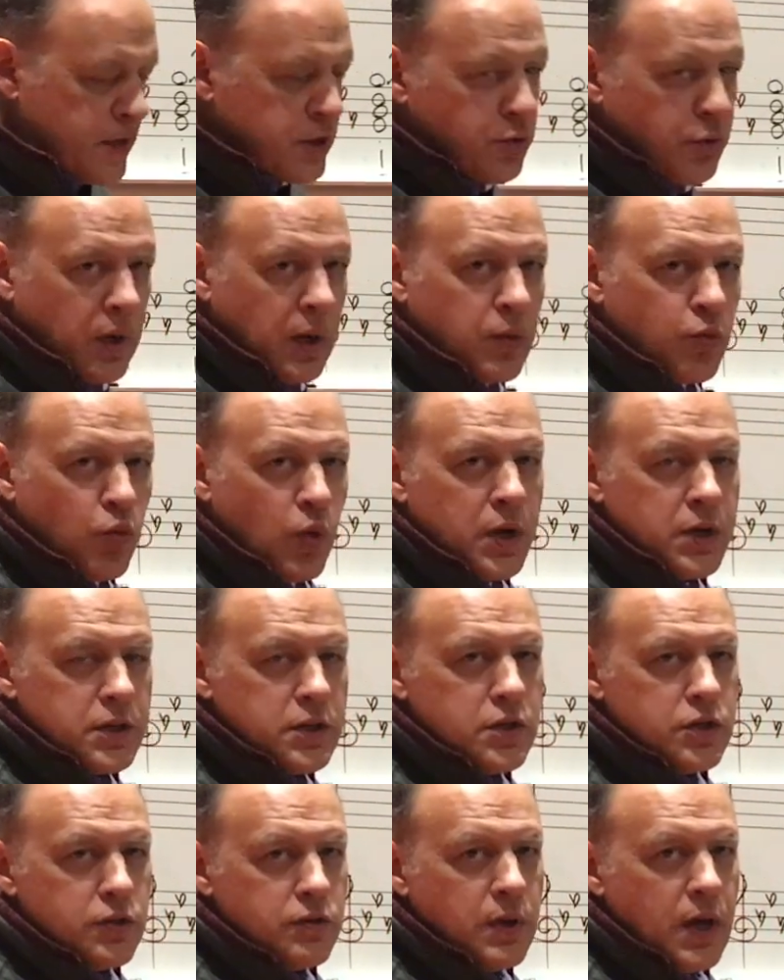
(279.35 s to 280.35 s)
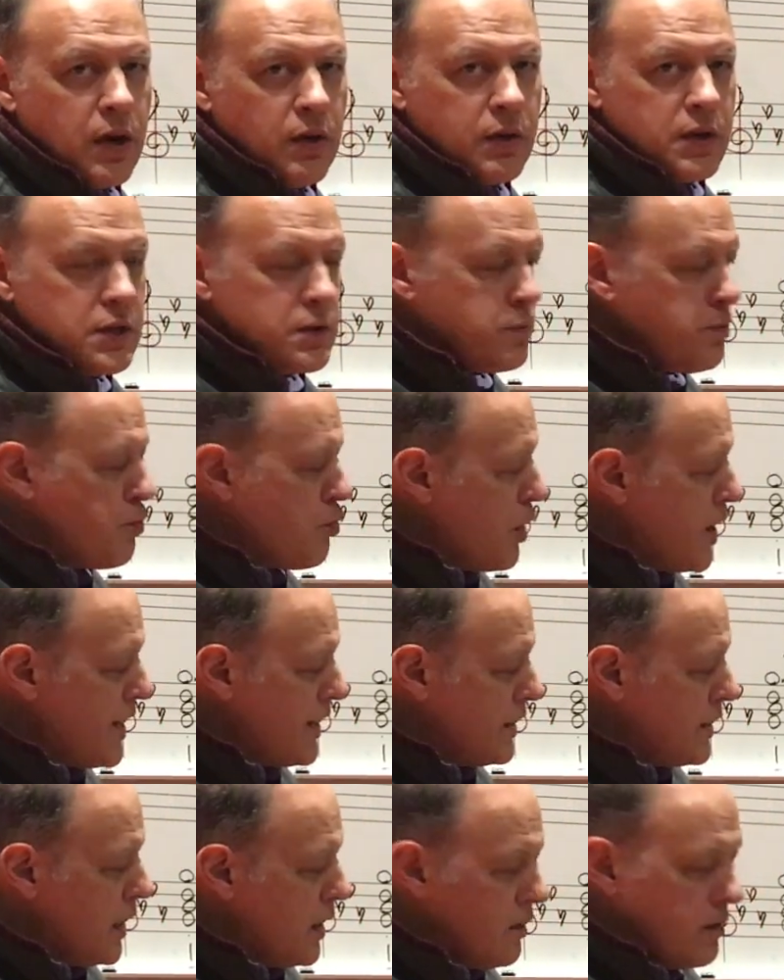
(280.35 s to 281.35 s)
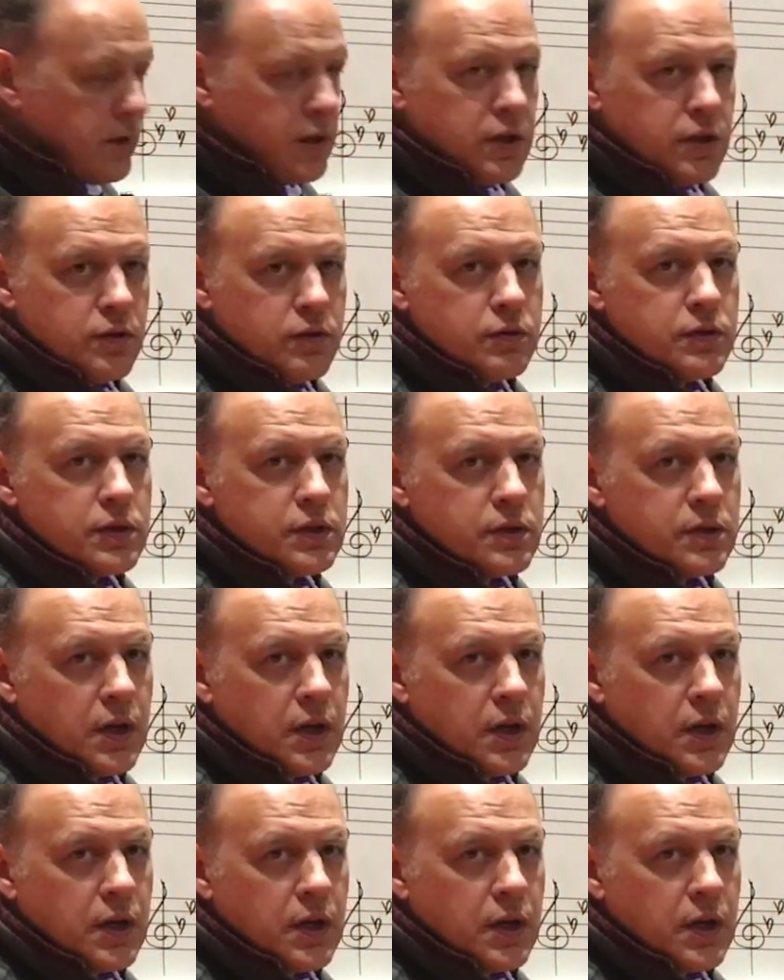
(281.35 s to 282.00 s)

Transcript: So what I want to do now is break down the use,